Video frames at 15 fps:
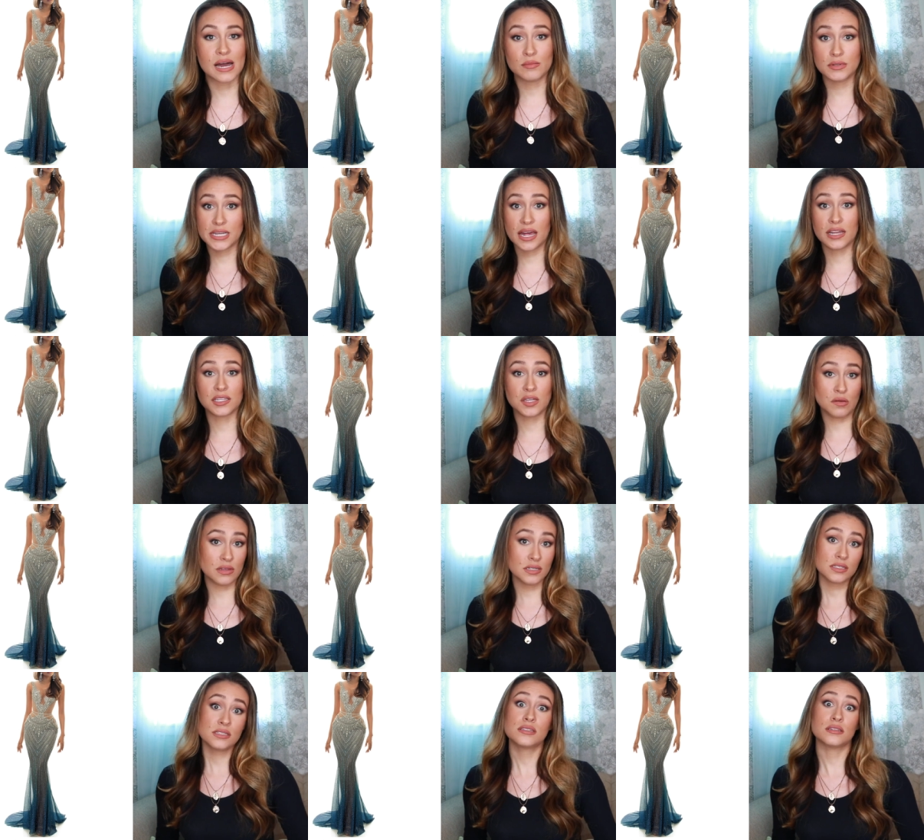I'm telling you,
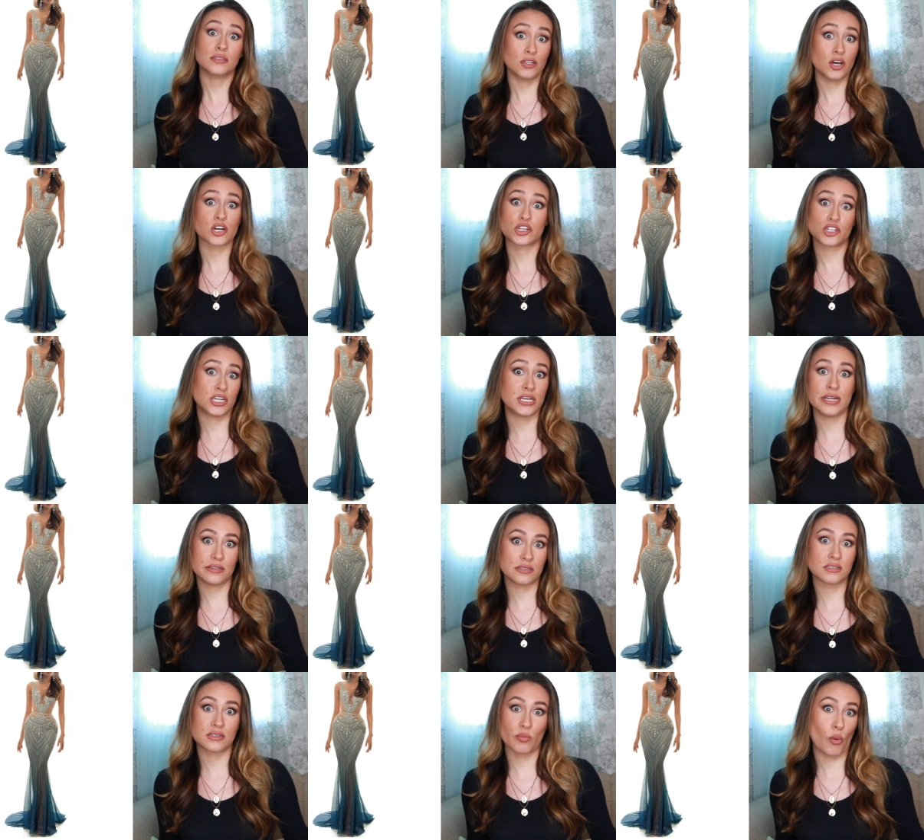this is the look she
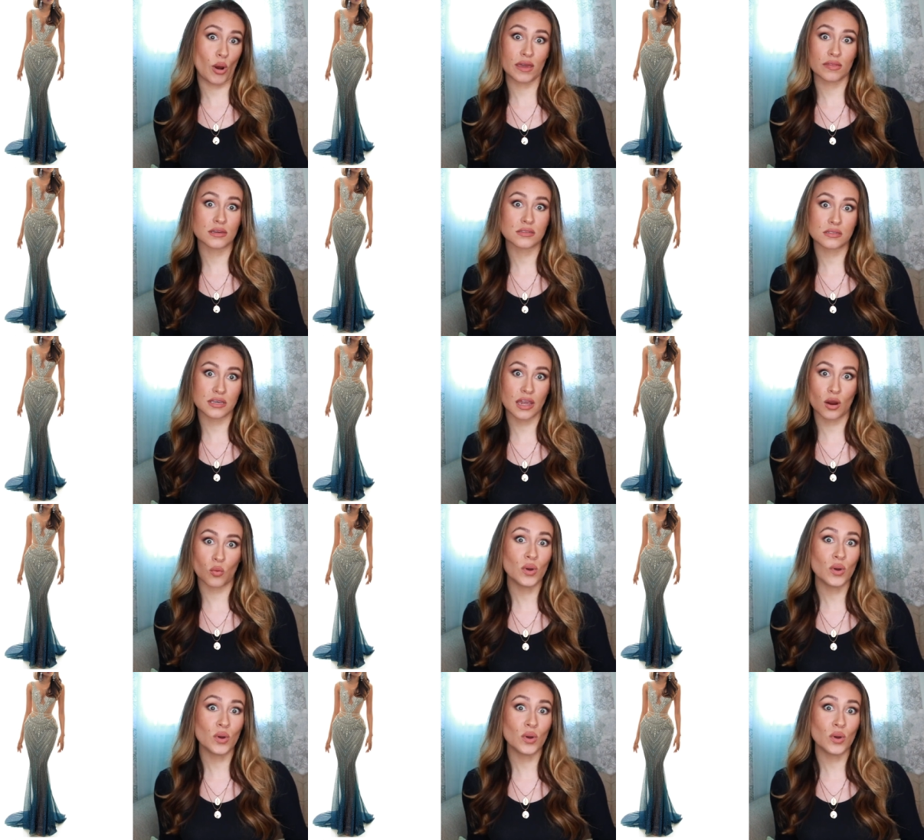needs to bring this year.